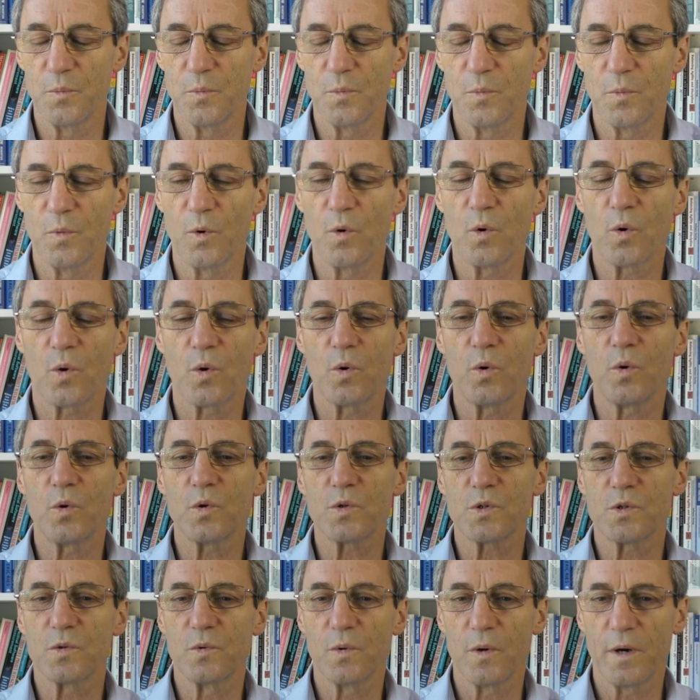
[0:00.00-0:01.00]
more
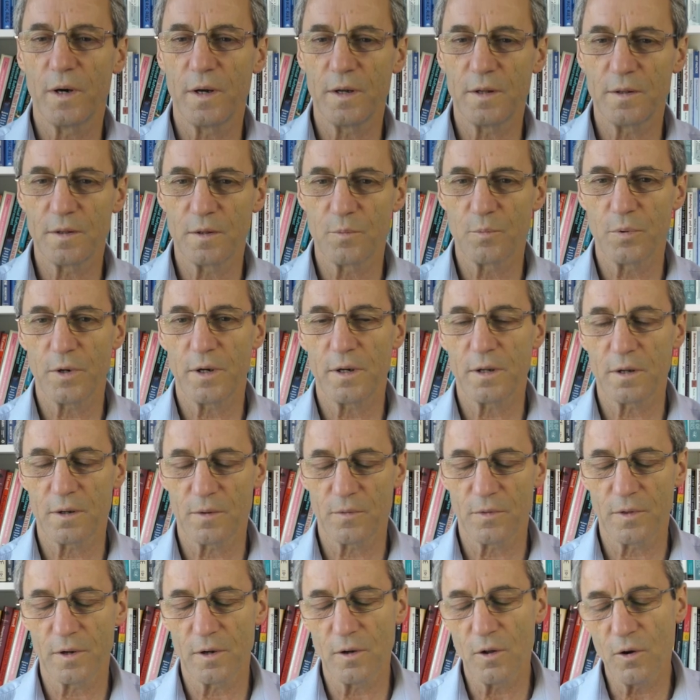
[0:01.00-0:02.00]
coarse grained the
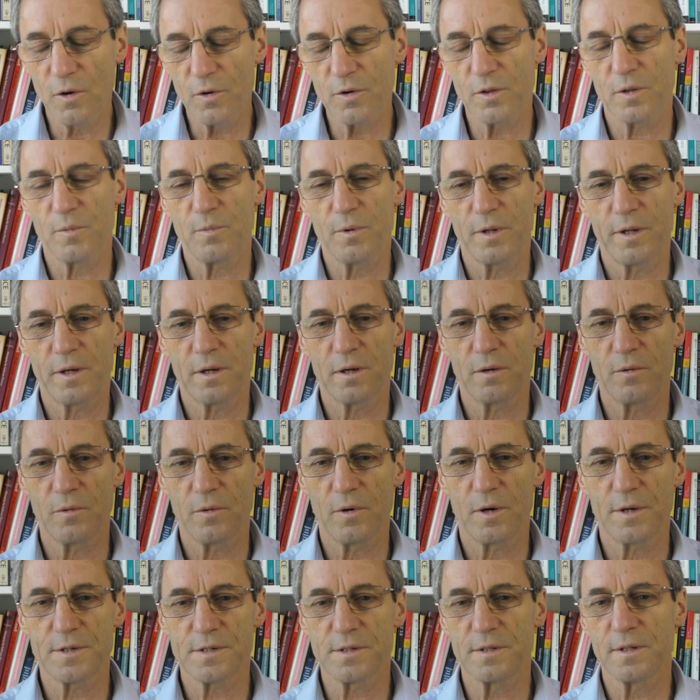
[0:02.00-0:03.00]
planning, the longer the planning
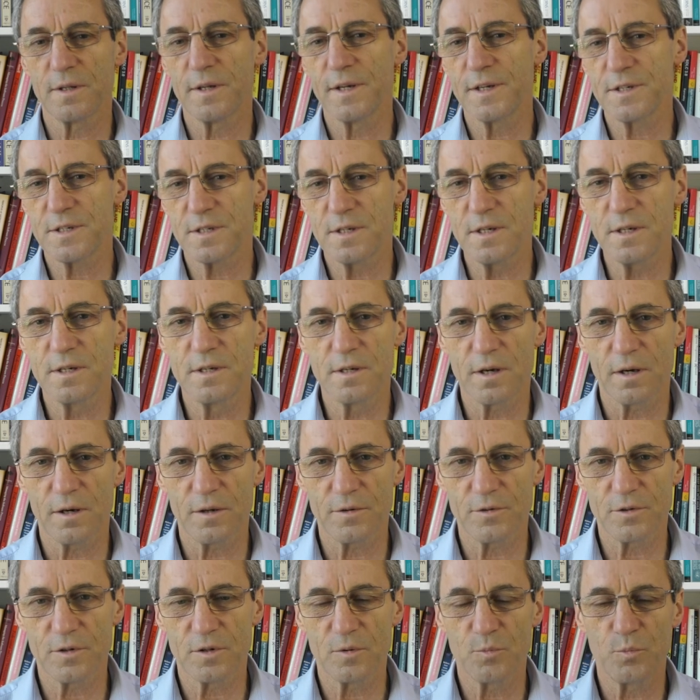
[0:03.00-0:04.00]
horizon, the less
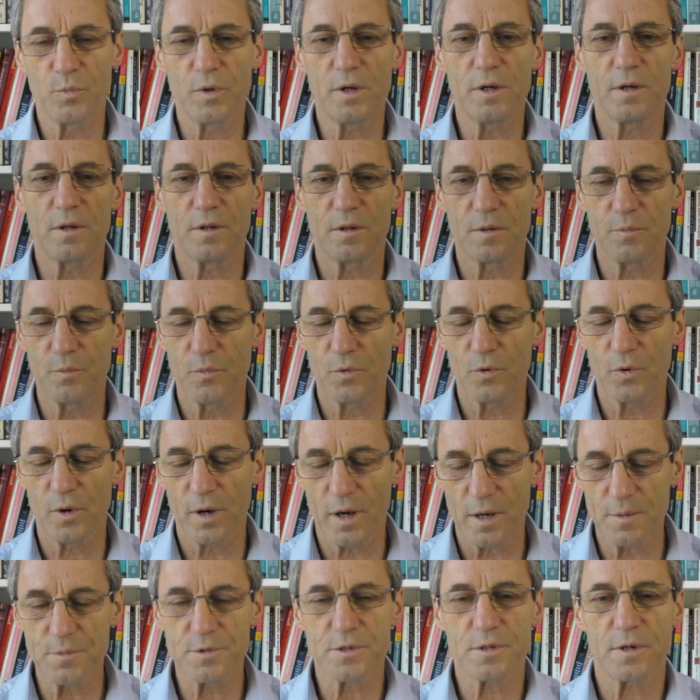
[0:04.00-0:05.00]
detailed you can be, the more
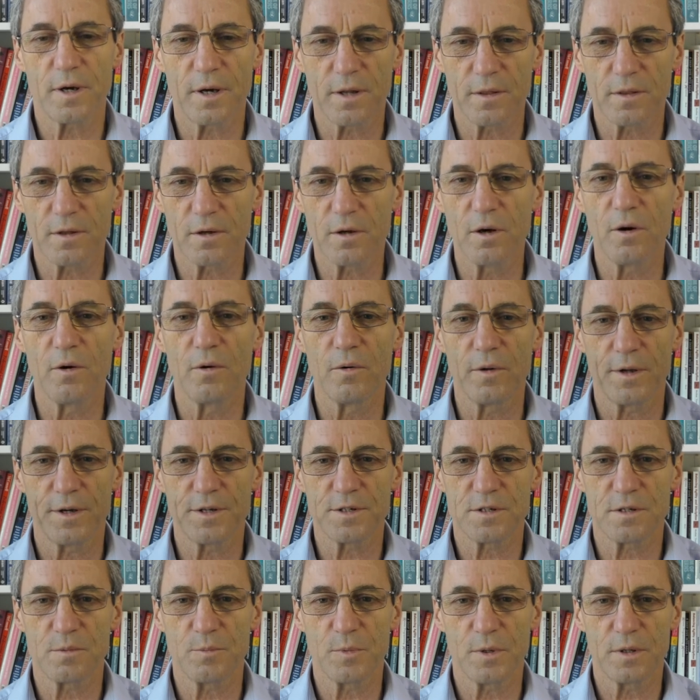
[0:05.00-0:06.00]
abstract the goal
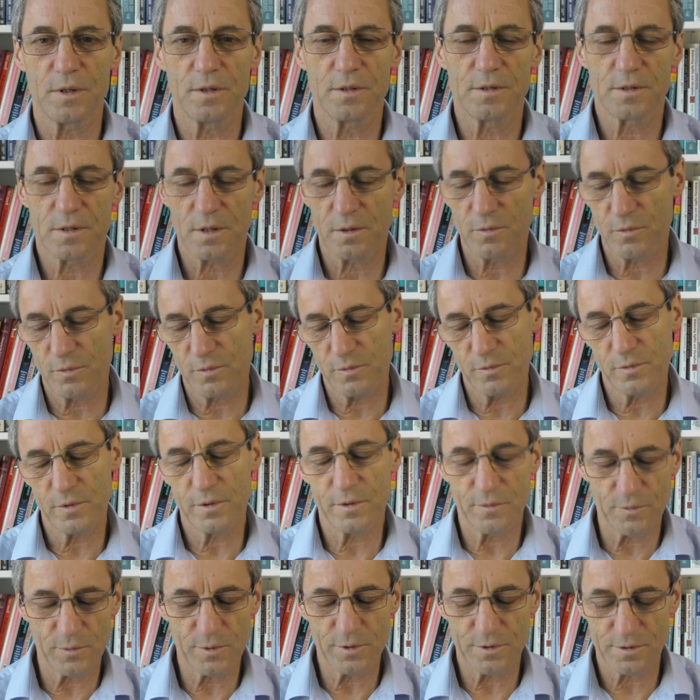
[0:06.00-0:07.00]
has to be. And so, well,
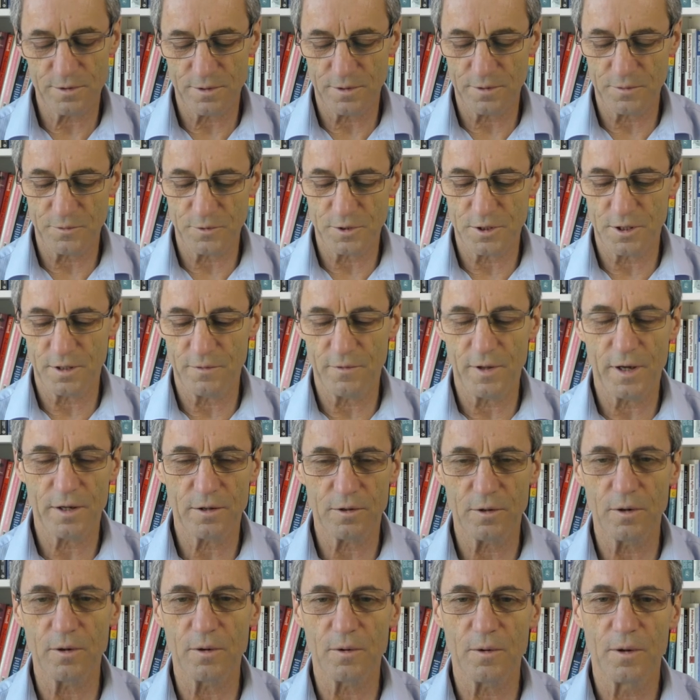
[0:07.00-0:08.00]
we're trying to achieve that
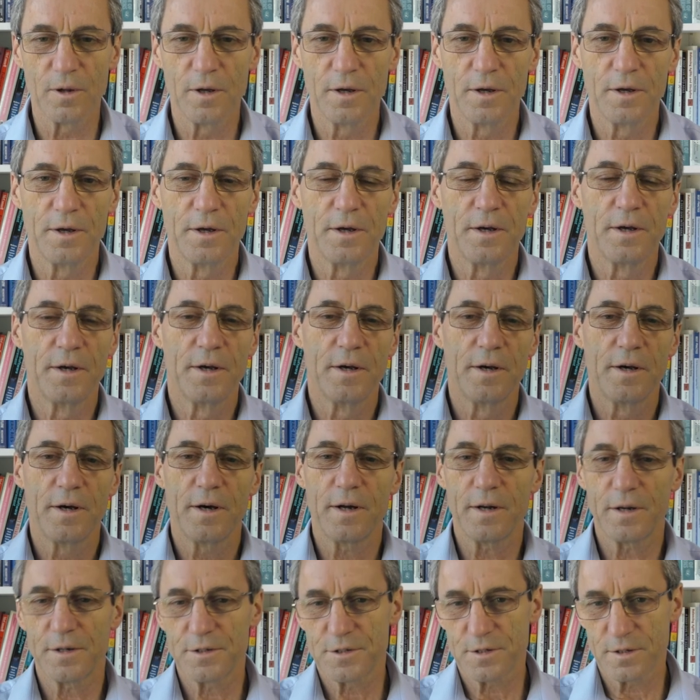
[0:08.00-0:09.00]
goal.
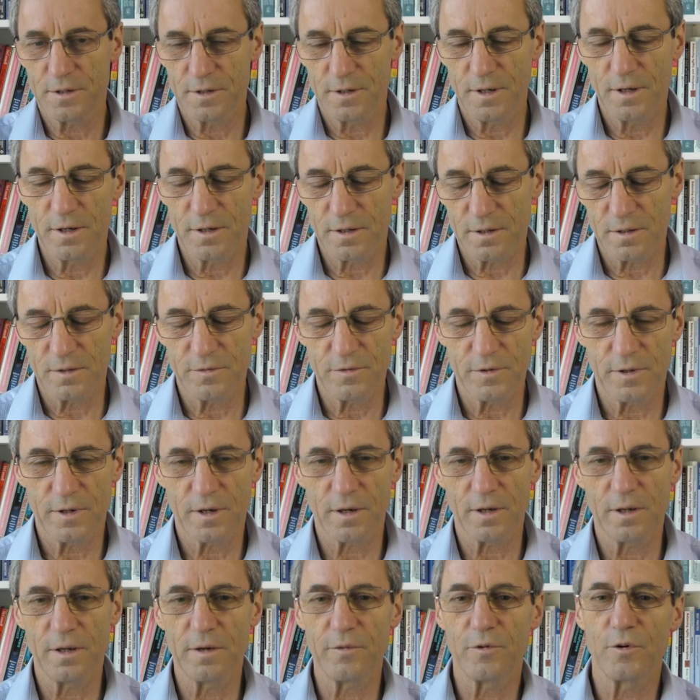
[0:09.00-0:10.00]
And as you go down to the
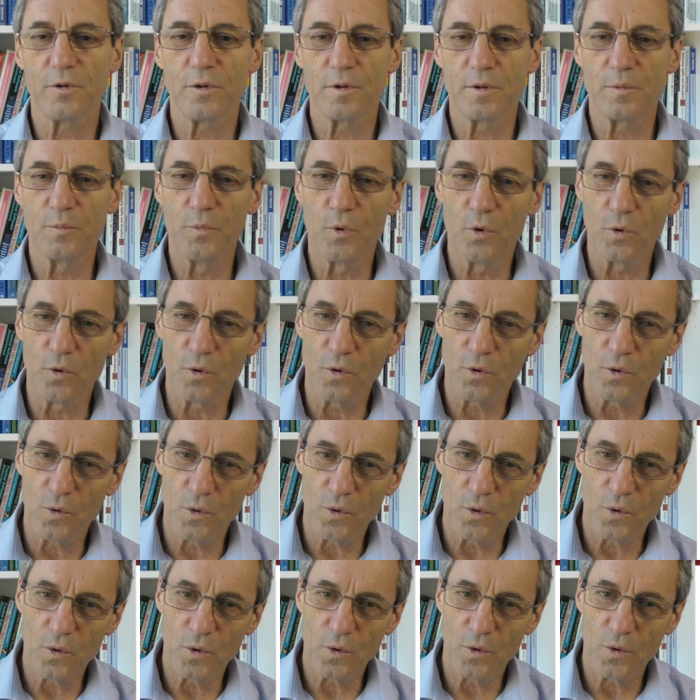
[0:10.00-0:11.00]
final level, the
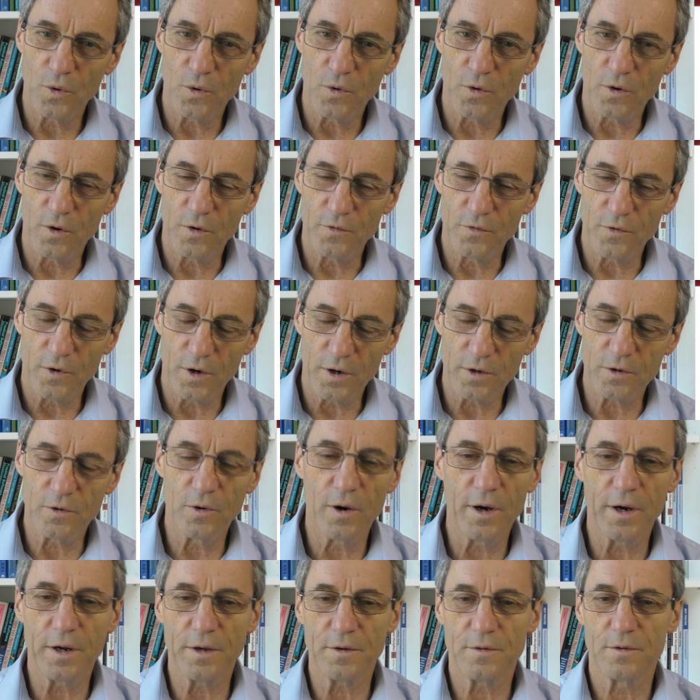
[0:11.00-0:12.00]
more
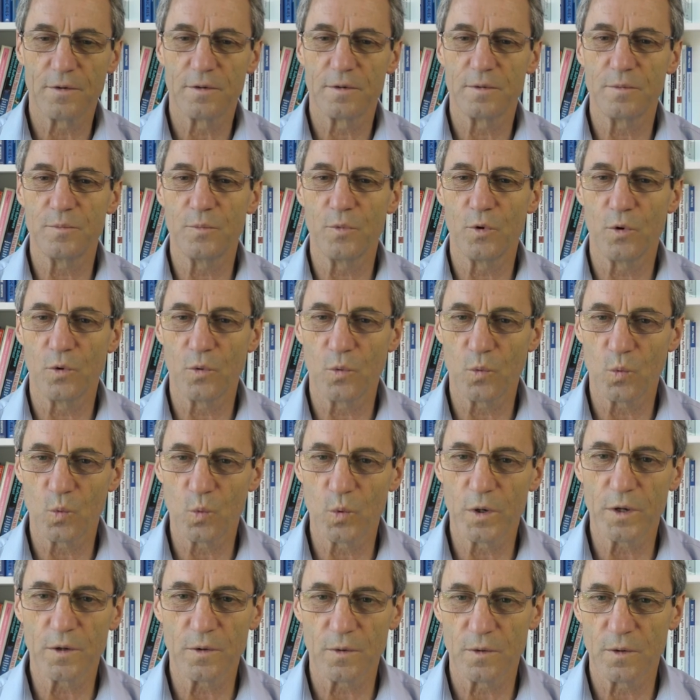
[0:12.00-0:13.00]
fine-grained, more
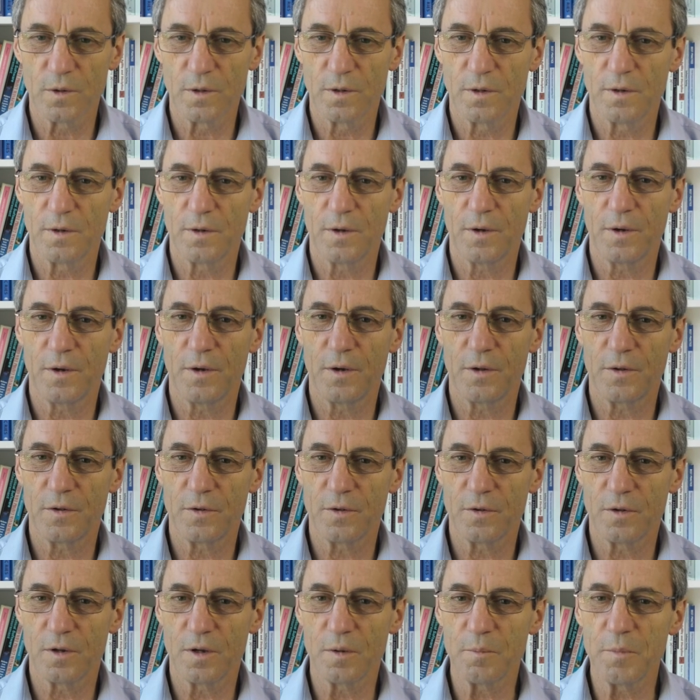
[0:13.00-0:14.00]
real
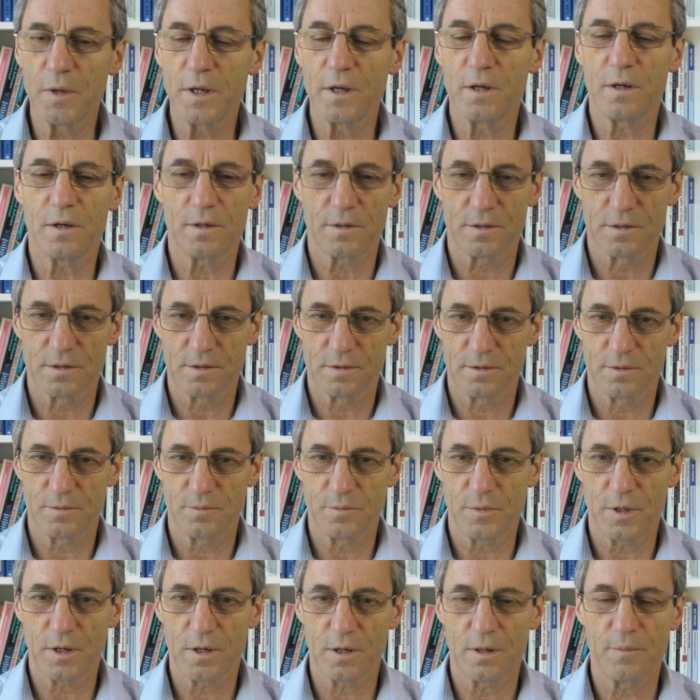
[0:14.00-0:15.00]
and immediate
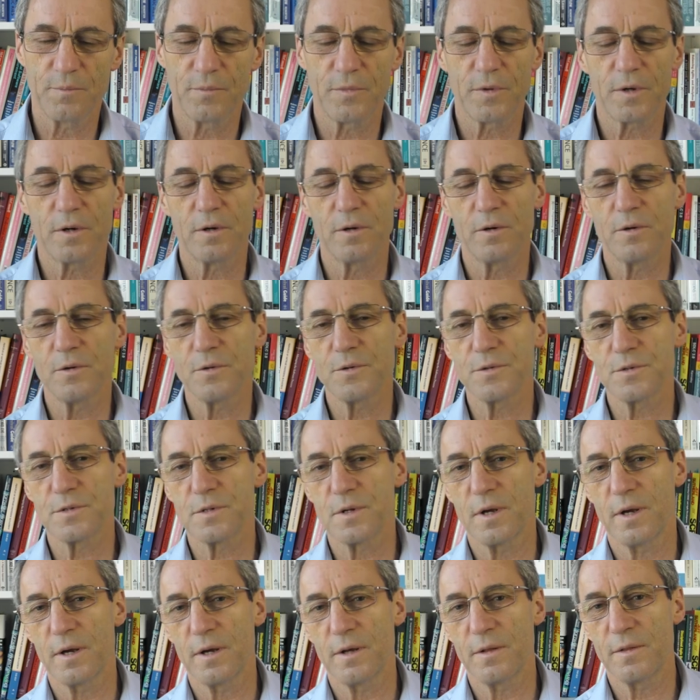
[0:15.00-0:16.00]
become the goals
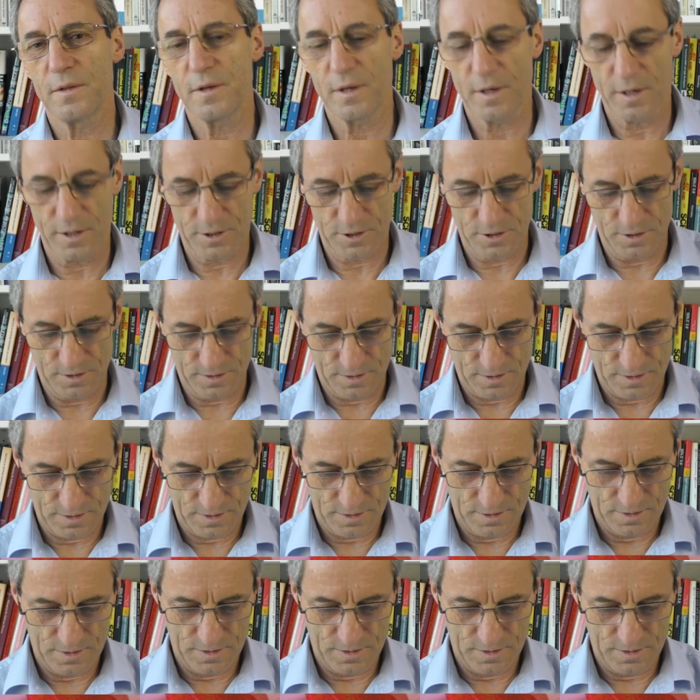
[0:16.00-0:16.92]
and the actions.